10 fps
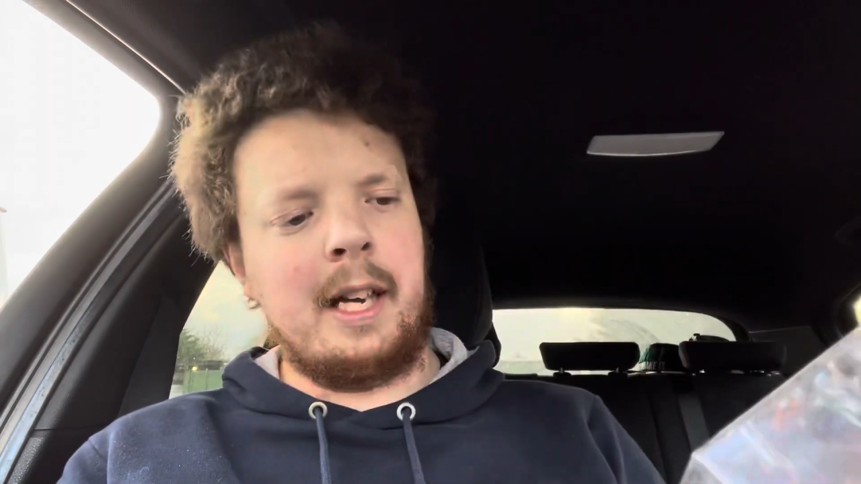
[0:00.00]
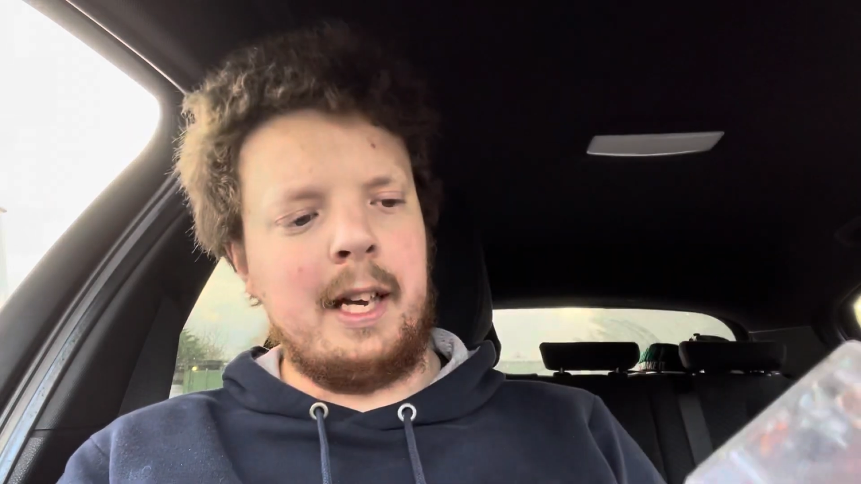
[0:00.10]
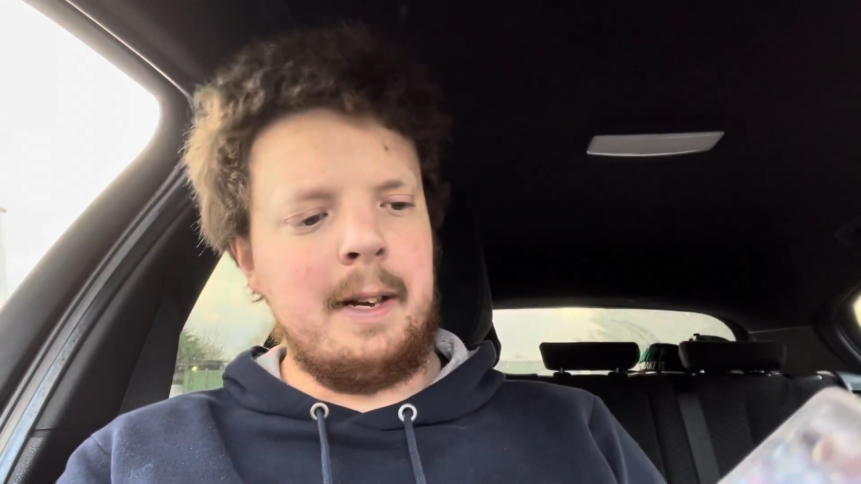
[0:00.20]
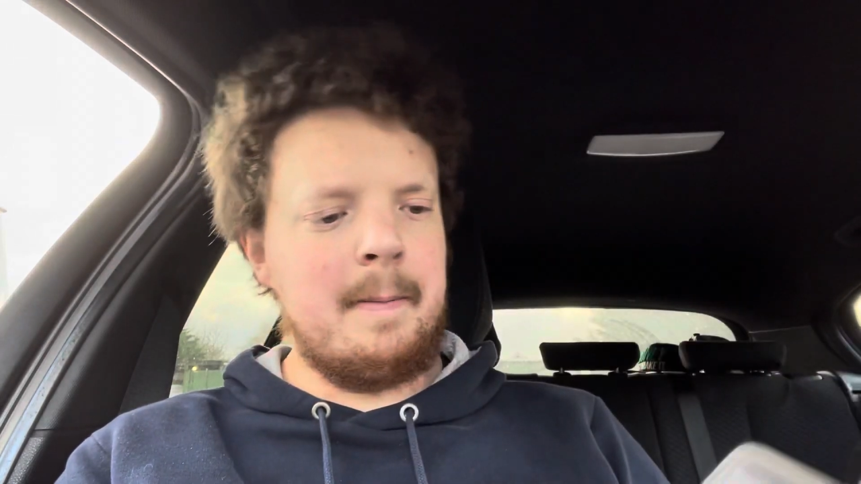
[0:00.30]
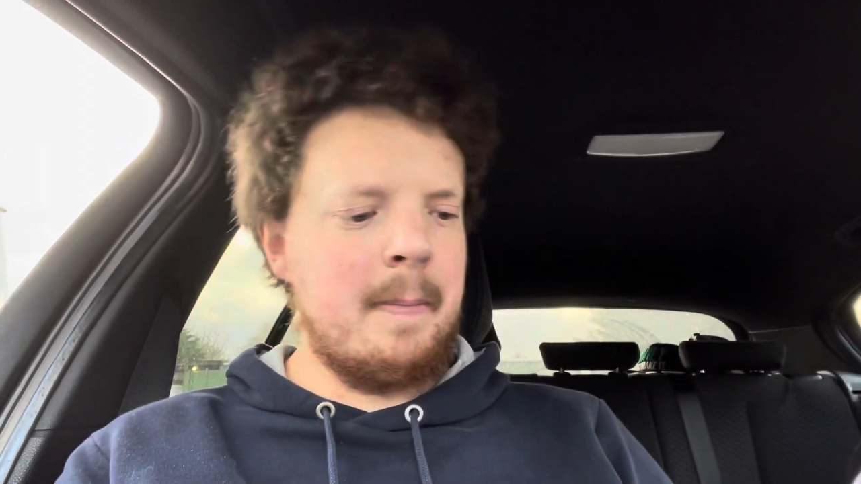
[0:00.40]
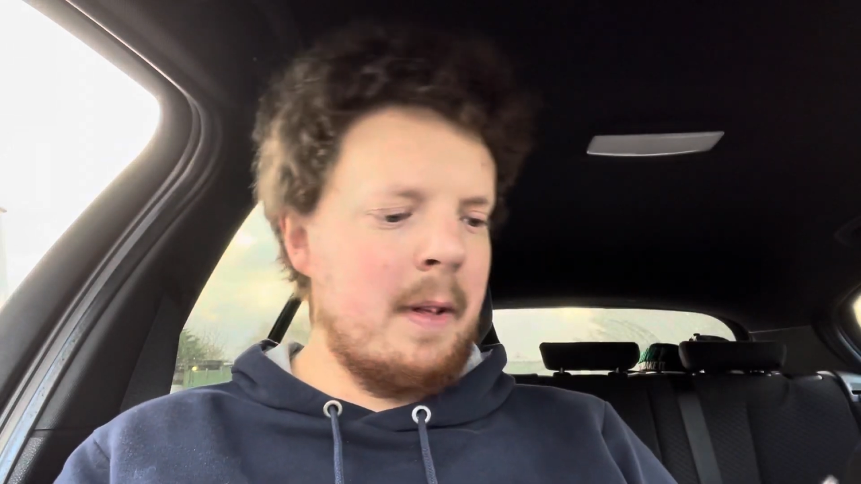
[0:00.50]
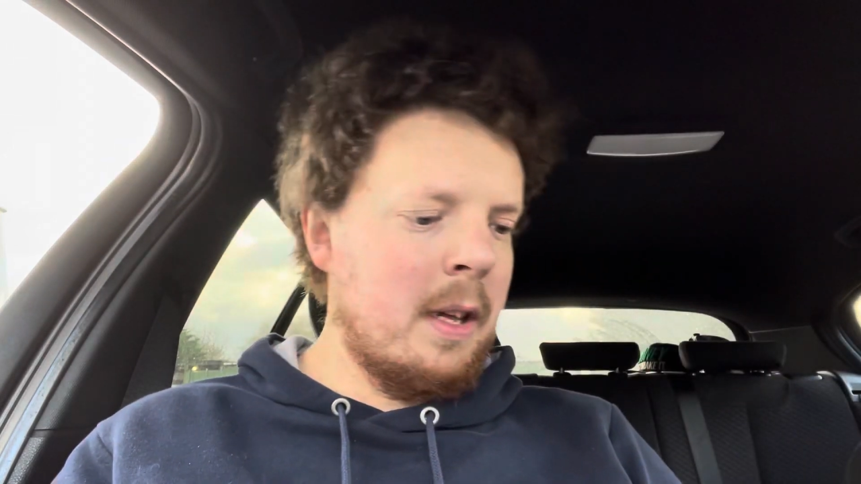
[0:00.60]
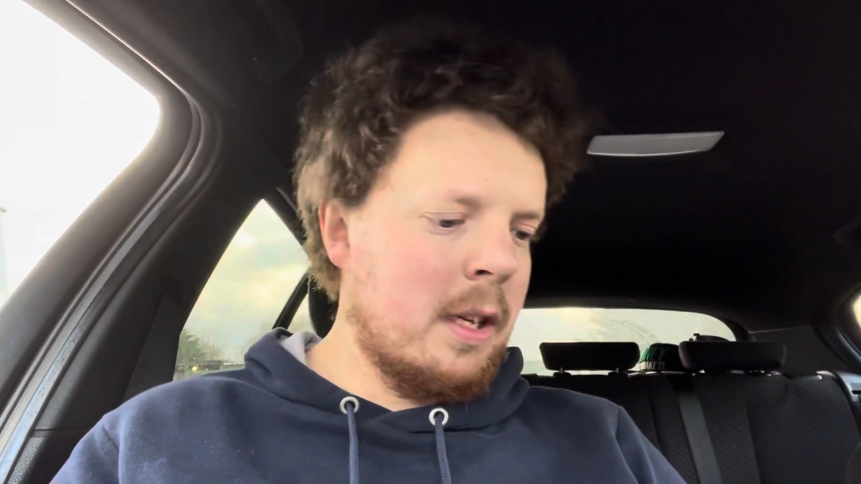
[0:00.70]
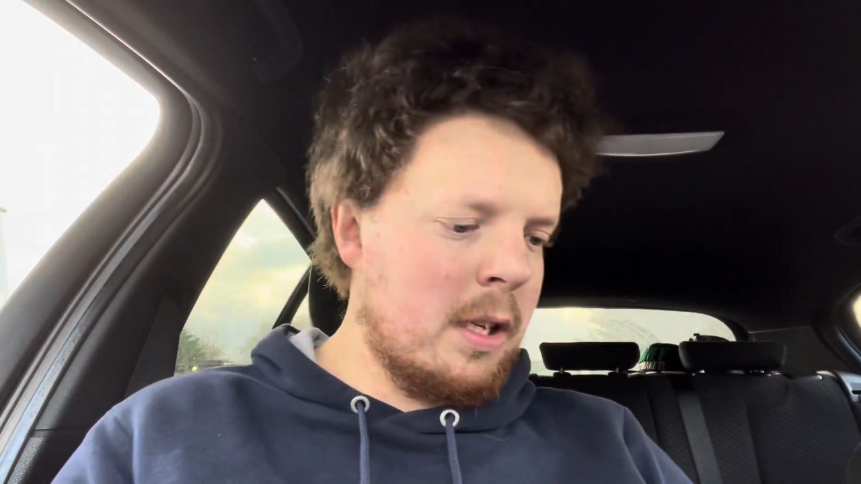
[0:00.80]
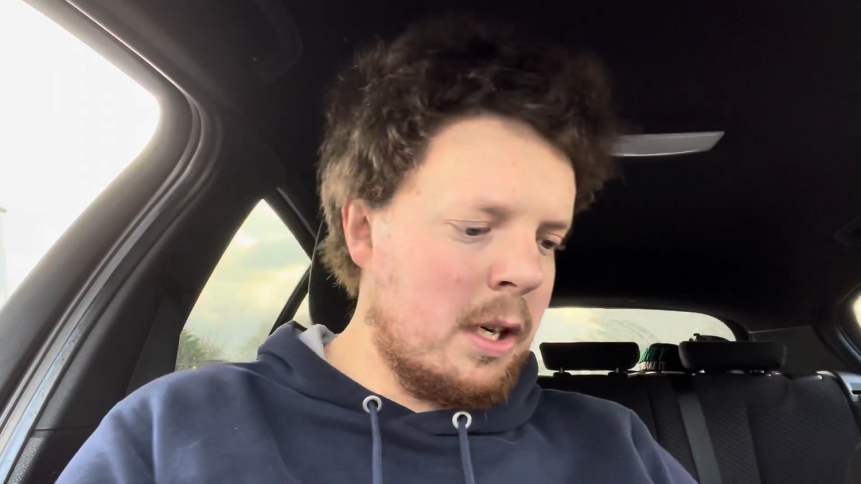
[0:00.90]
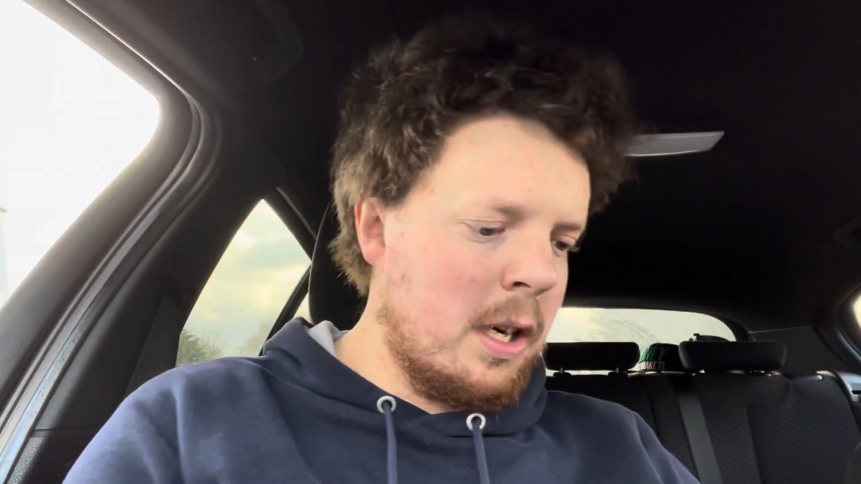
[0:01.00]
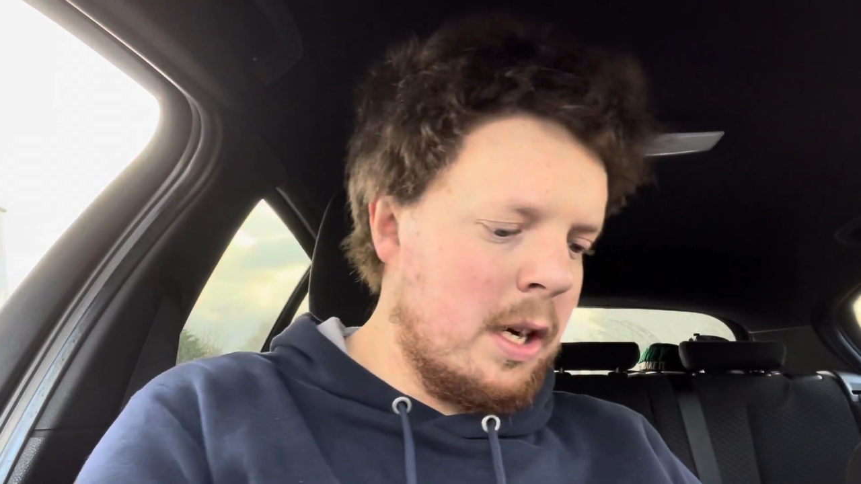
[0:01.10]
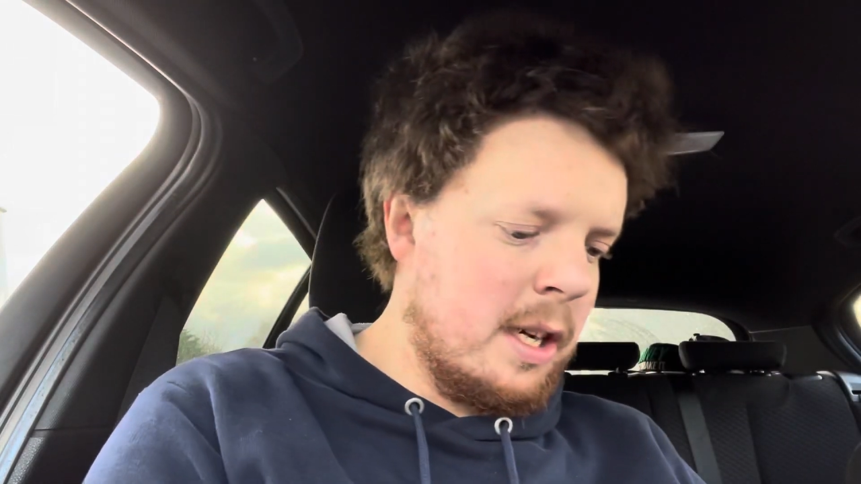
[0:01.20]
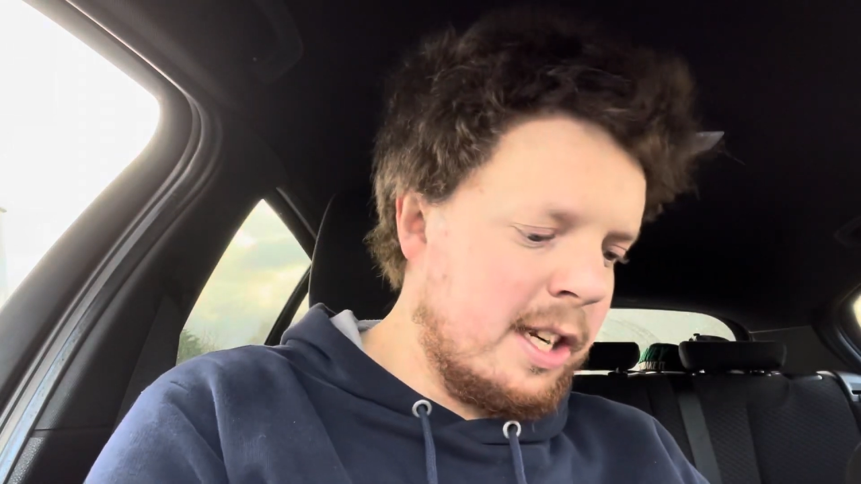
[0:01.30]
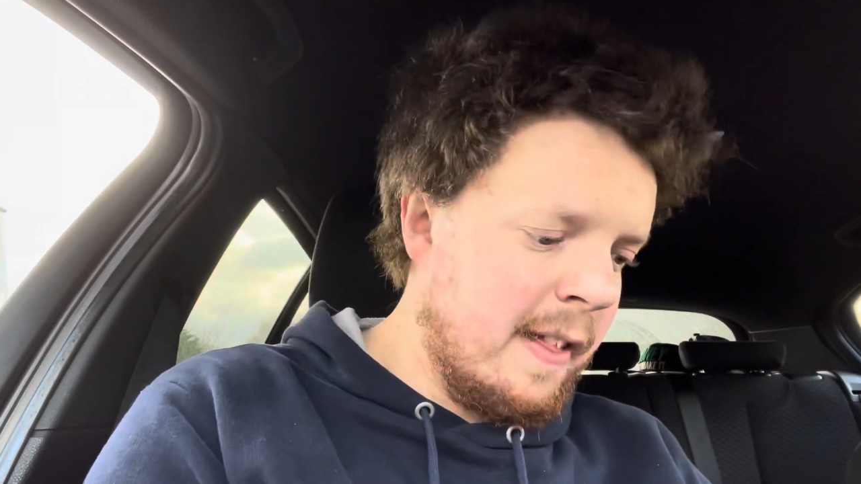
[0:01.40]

kit. So